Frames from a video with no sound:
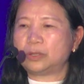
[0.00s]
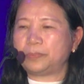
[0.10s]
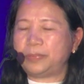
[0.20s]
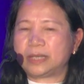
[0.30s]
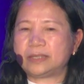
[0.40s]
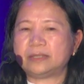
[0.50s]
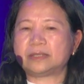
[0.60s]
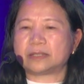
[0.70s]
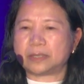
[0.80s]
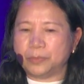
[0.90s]
because it's a
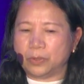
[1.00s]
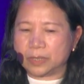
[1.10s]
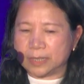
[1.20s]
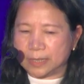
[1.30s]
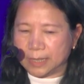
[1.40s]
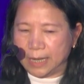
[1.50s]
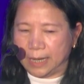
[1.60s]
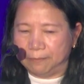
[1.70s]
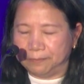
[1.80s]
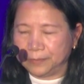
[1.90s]
small study.
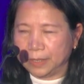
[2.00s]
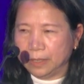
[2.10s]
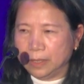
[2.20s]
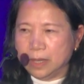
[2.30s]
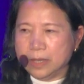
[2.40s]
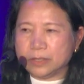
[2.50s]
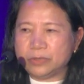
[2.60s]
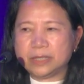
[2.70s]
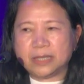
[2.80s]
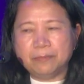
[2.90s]
So
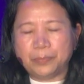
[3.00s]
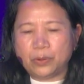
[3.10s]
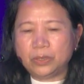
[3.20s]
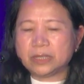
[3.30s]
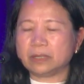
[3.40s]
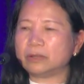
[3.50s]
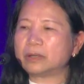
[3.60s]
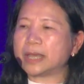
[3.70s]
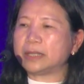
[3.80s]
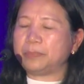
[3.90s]
it's important to look
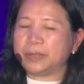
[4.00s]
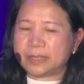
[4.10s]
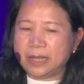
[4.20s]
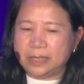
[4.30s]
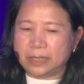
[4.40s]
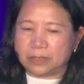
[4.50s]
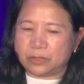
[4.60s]
at the percentage of